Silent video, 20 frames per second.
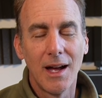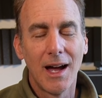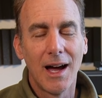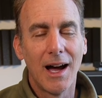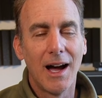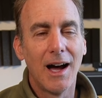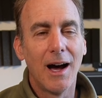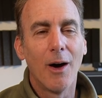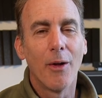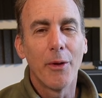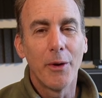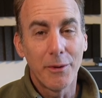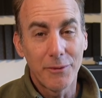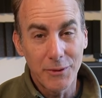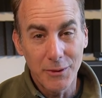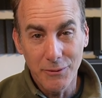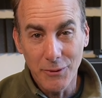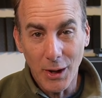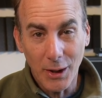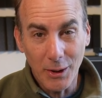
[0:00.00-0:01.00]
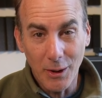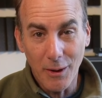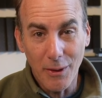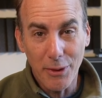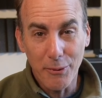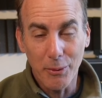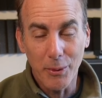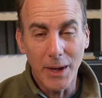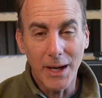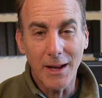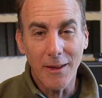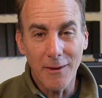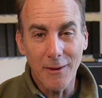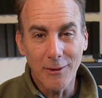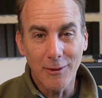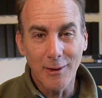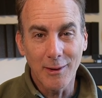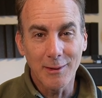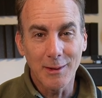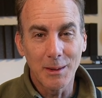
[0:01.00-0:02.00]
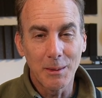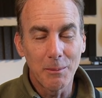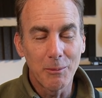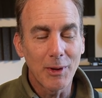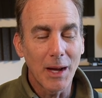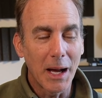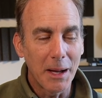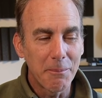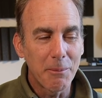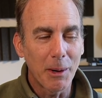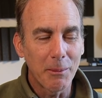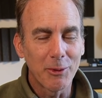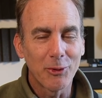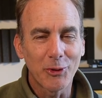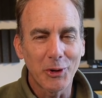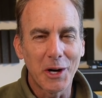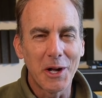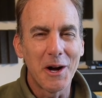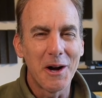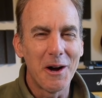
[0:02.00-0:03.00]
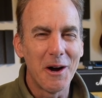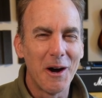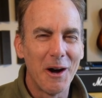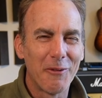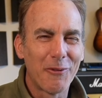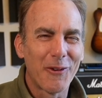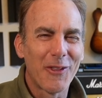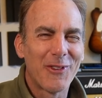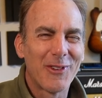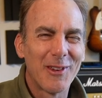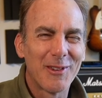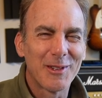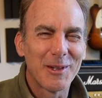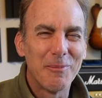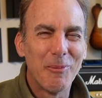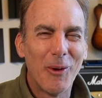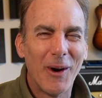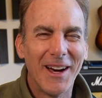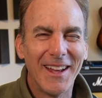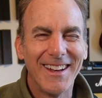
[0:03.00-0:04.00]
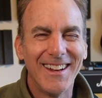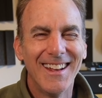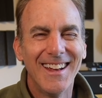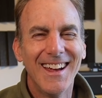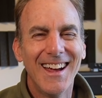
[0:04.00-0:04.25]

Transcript: Although if you've not gone through any of the systems, I'd probably start off with System 1.